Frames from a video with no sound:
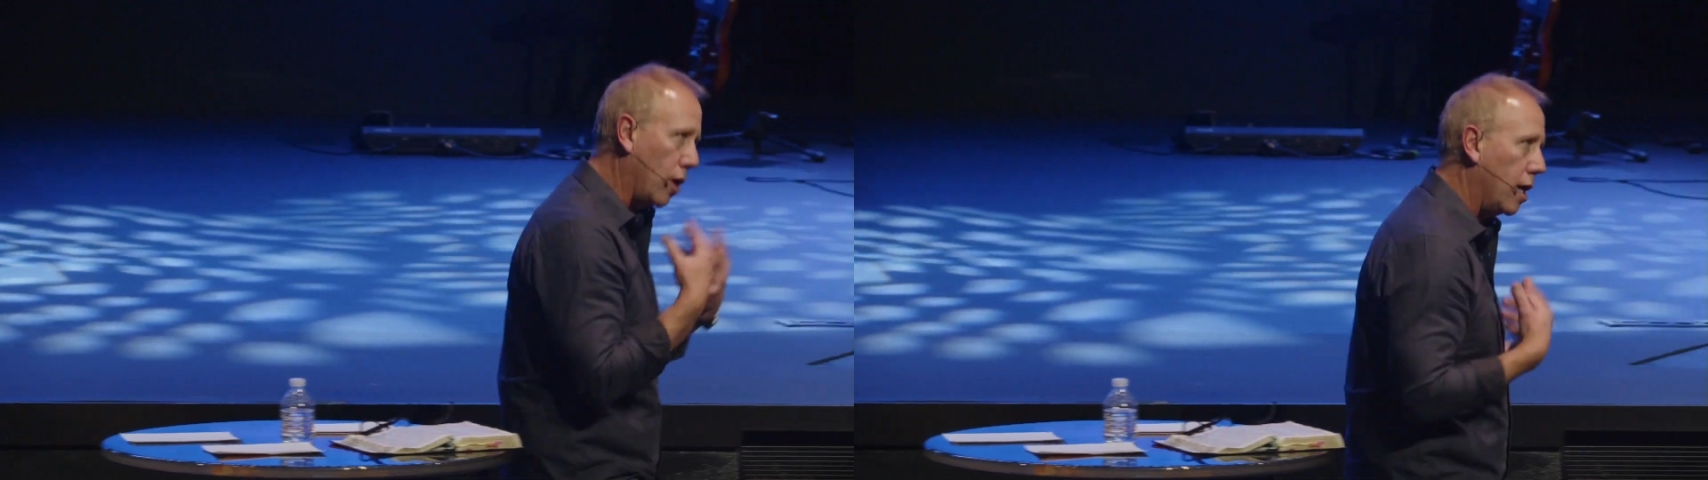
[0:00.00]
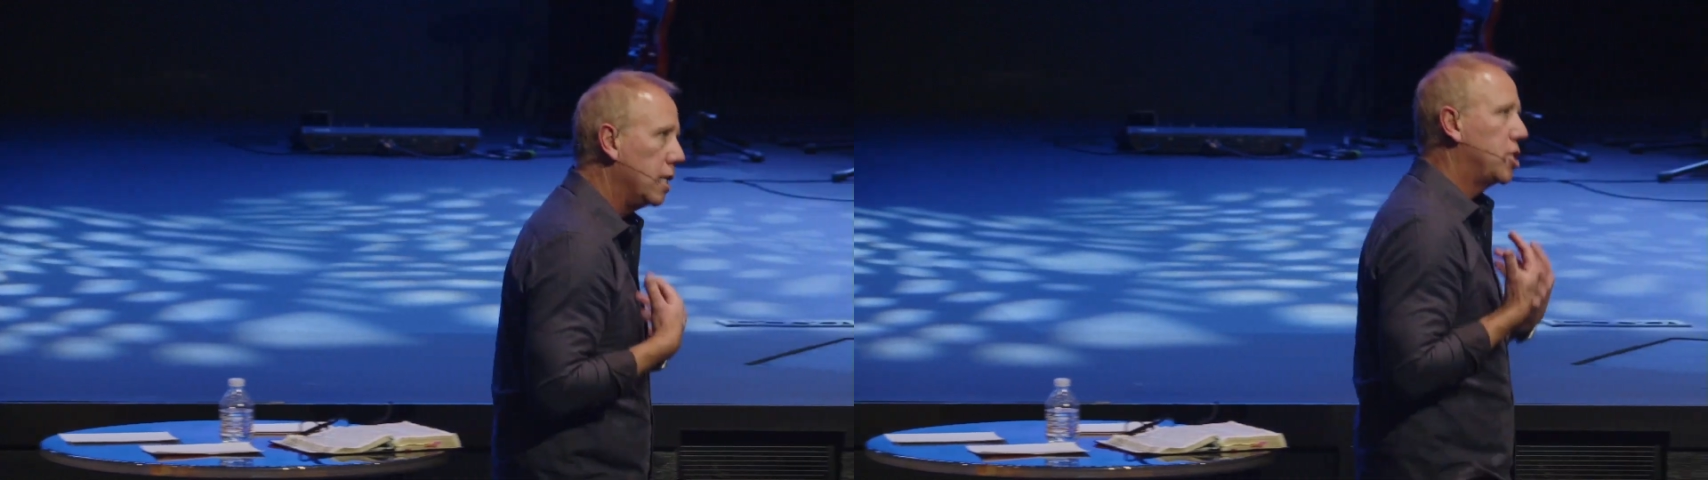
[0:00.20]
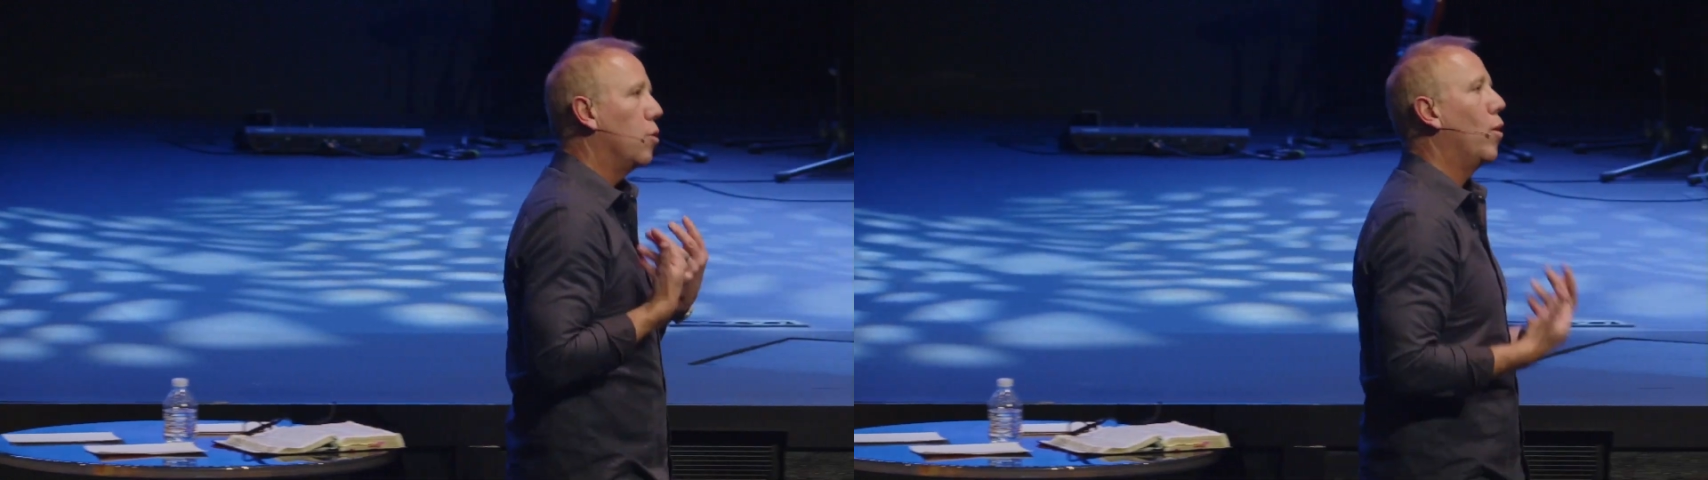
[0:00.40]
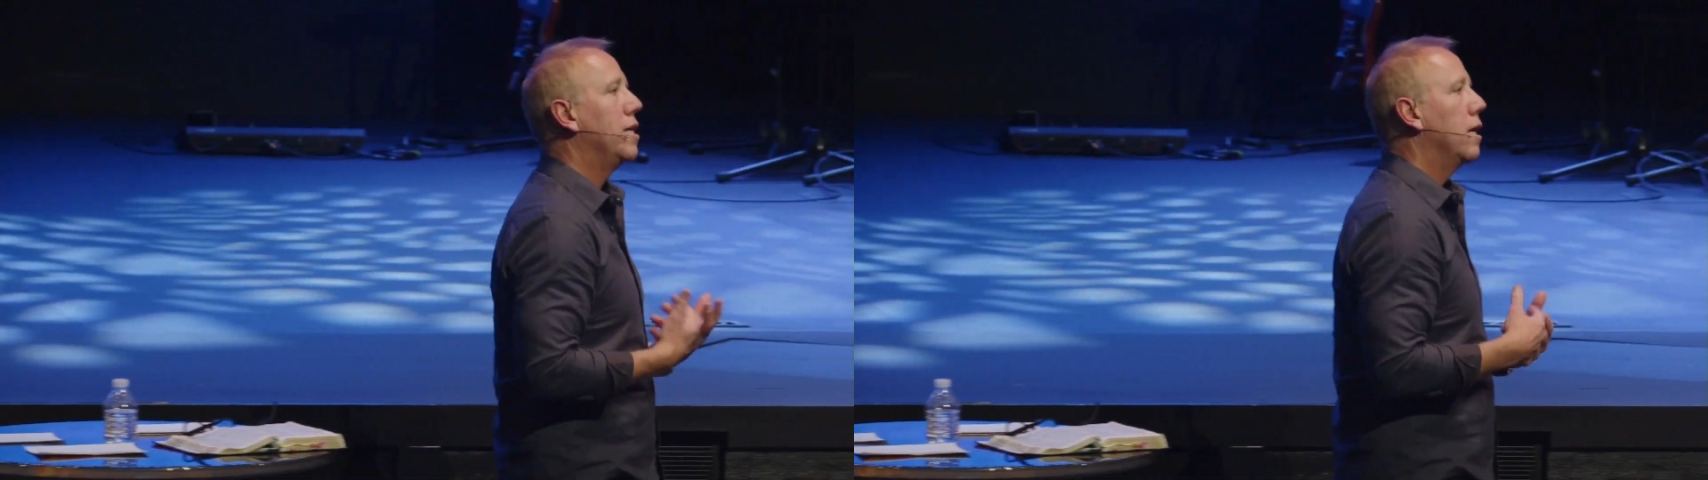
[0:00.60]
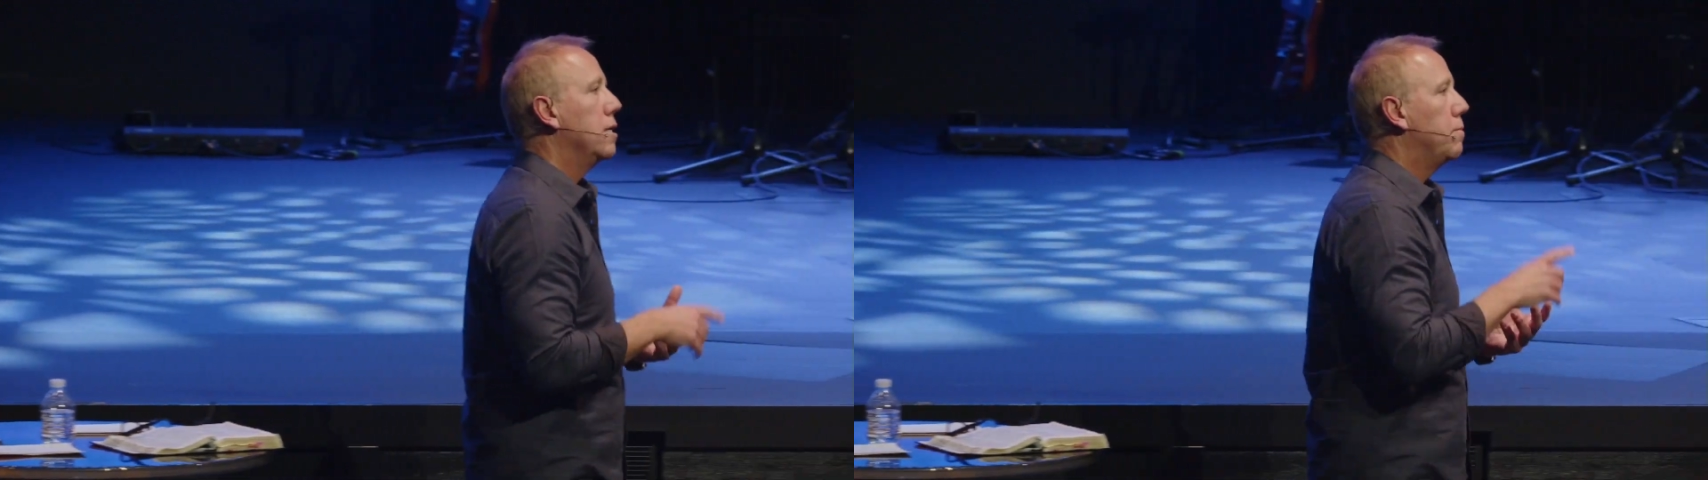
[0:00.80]
so so
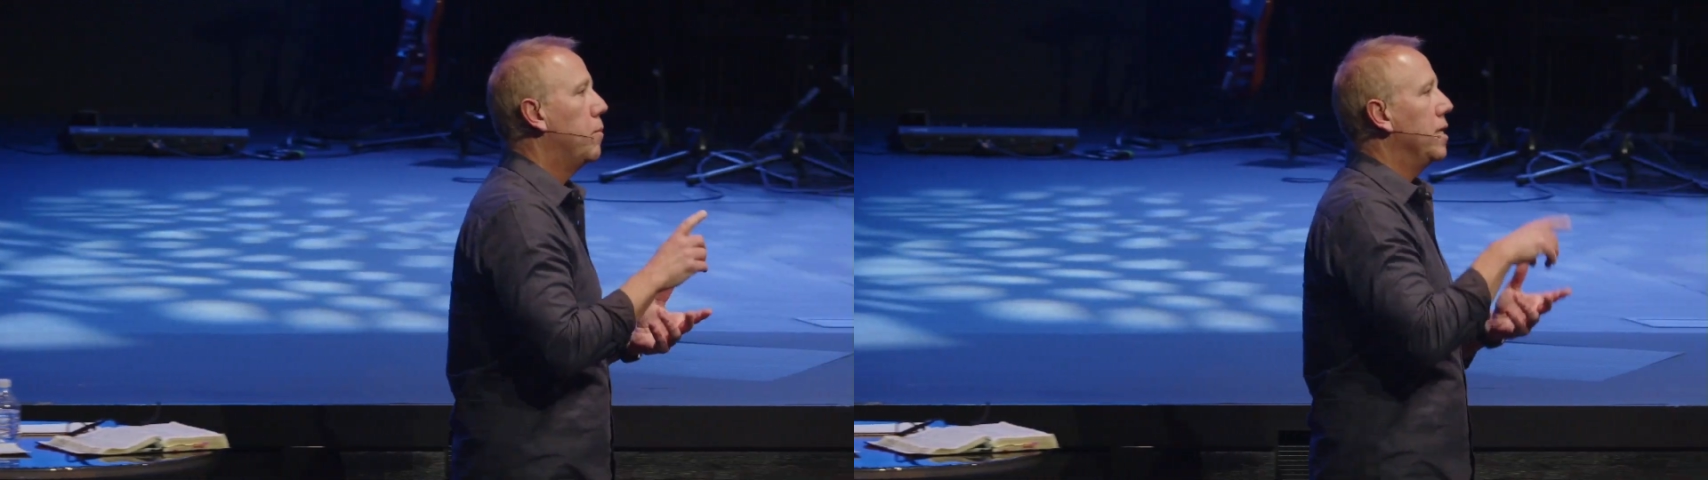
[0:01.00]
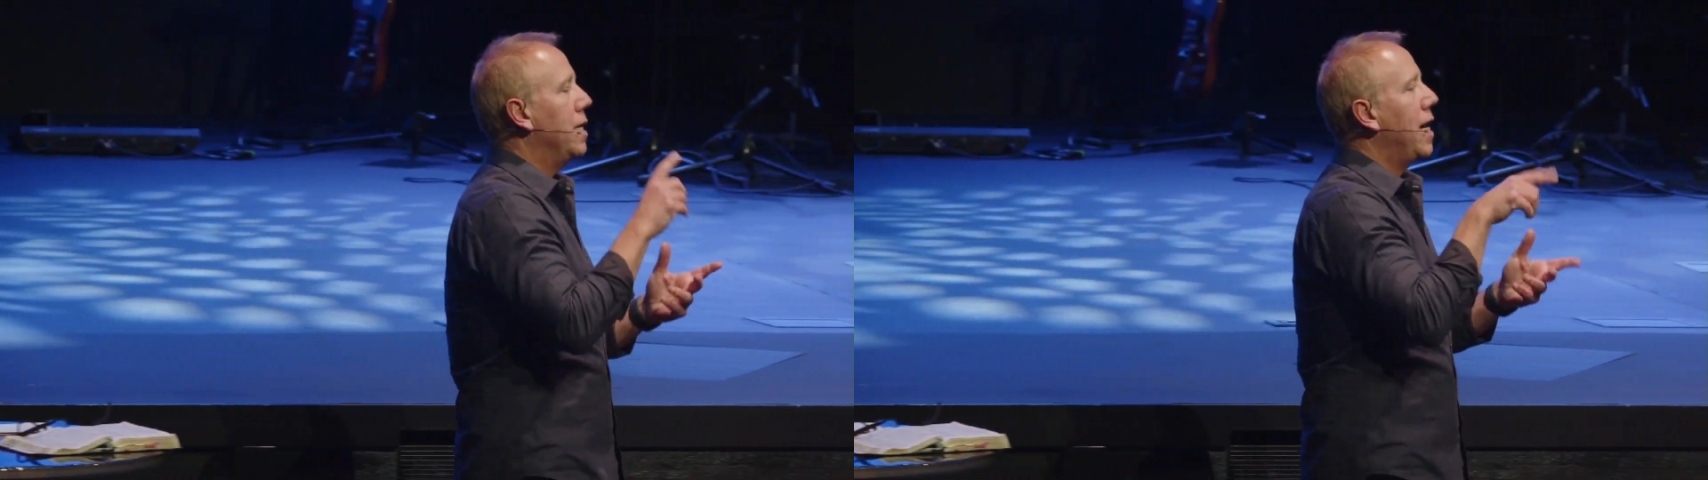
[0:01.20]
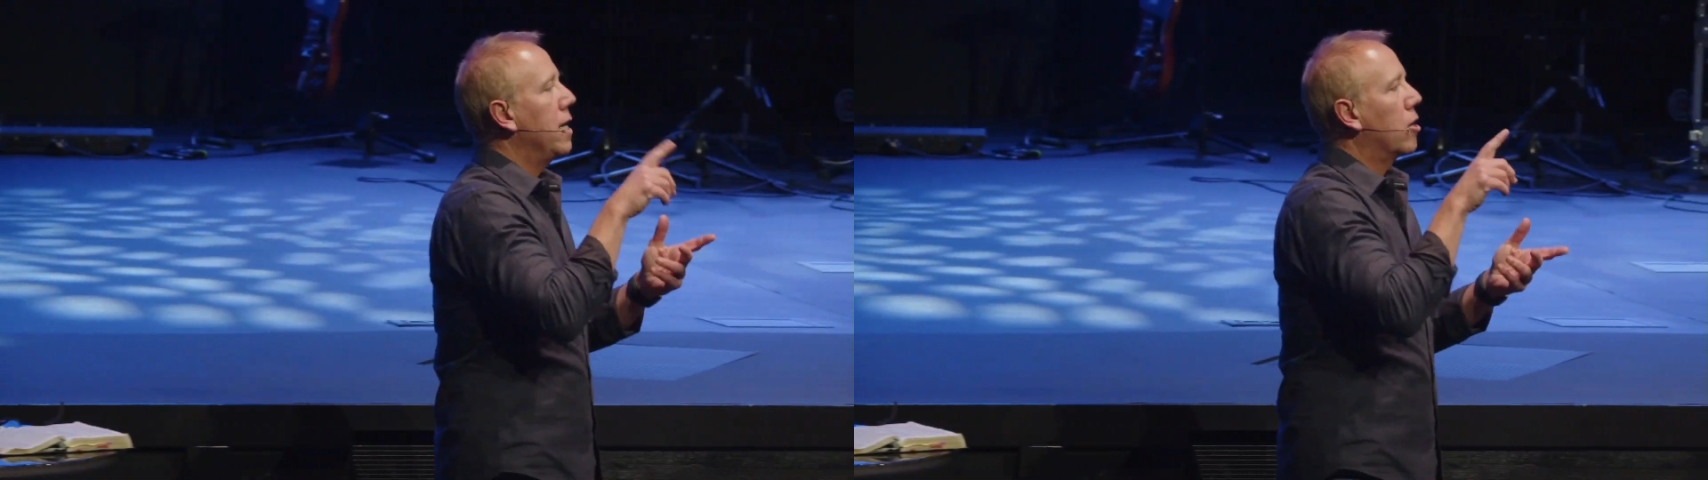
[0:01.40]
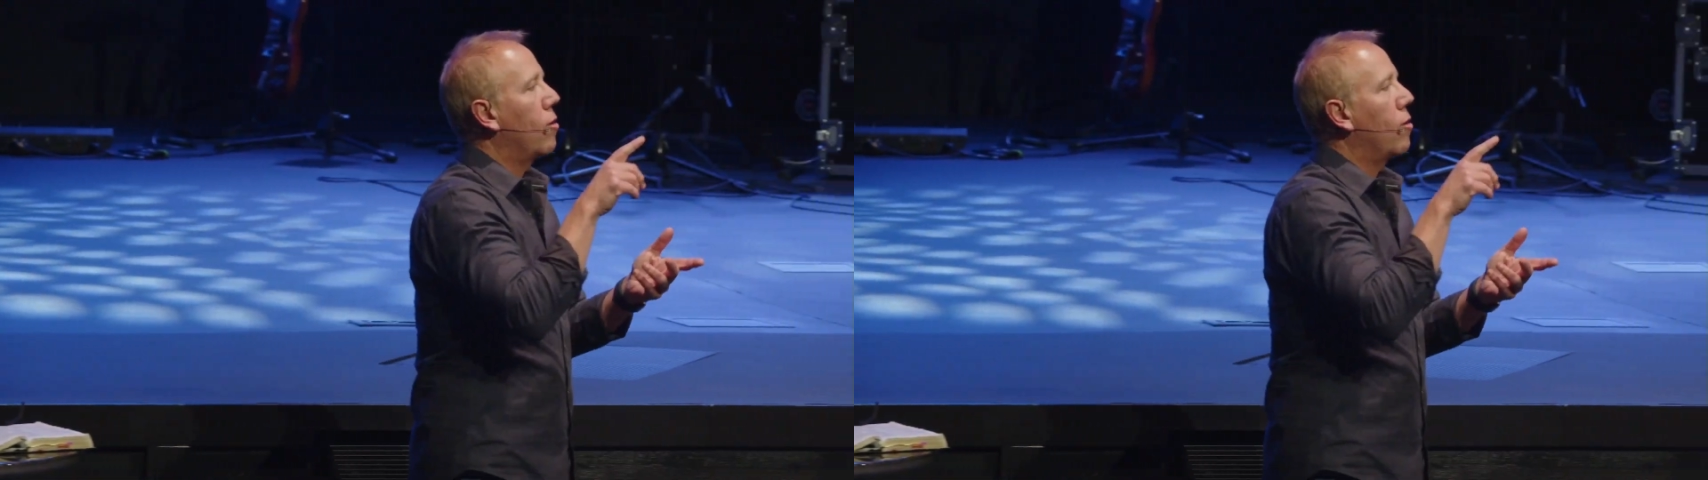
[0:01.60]
we, but the dead